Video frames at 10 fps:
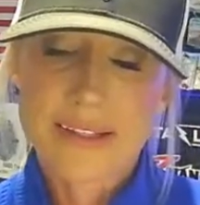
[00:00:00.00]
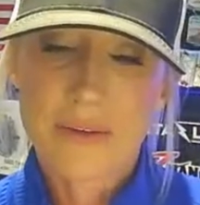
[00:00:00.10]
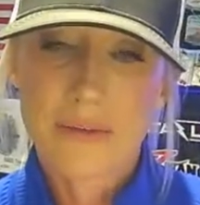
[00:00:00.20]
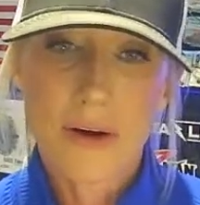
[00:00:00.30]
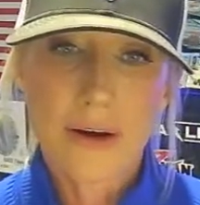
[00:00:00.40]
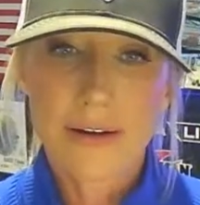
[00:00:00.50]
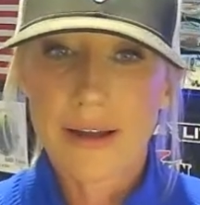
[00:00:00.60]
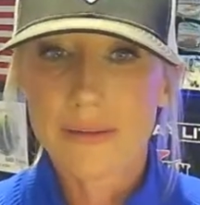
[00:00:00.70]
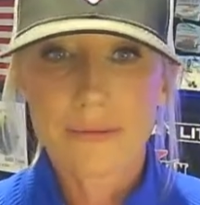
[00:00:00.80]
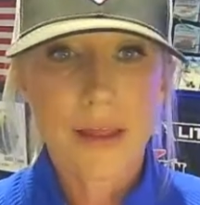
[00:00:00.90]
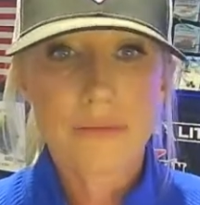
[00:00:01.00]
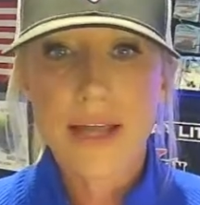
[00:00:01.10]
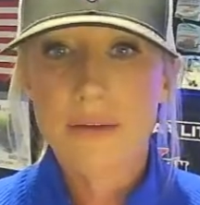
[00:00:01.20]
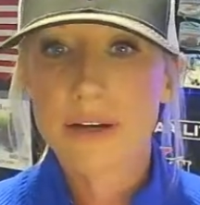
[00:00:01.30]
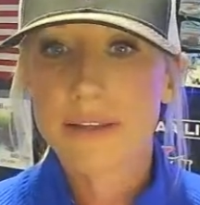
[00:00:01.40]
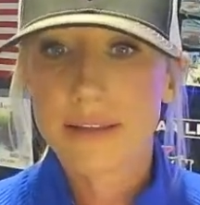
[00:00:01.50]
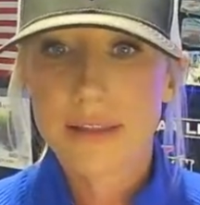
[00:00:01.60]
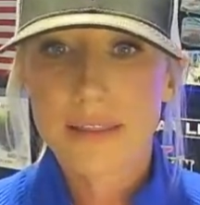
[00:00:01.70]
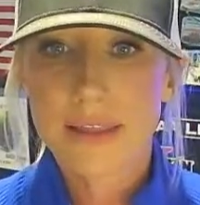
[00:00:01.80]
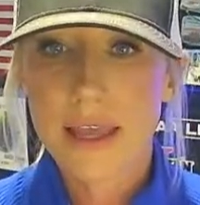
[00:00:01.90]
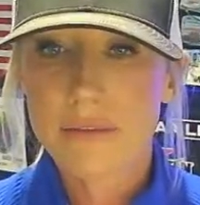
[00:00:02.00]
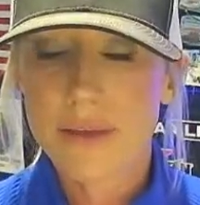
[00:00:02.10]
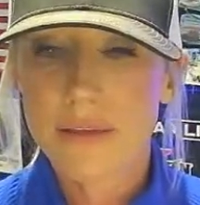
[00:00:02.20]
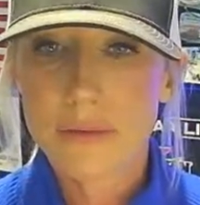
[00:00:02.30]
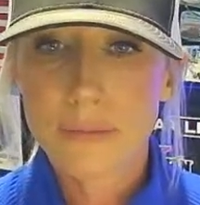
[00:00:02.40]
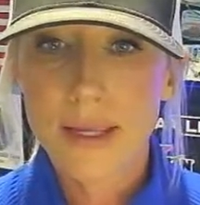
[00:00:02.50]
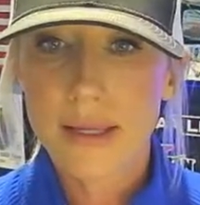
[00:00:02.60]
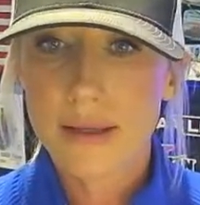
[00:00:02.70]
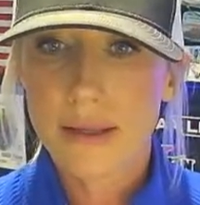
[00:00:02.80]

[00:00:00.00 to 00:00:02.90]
far, I've loved everything that they have given me.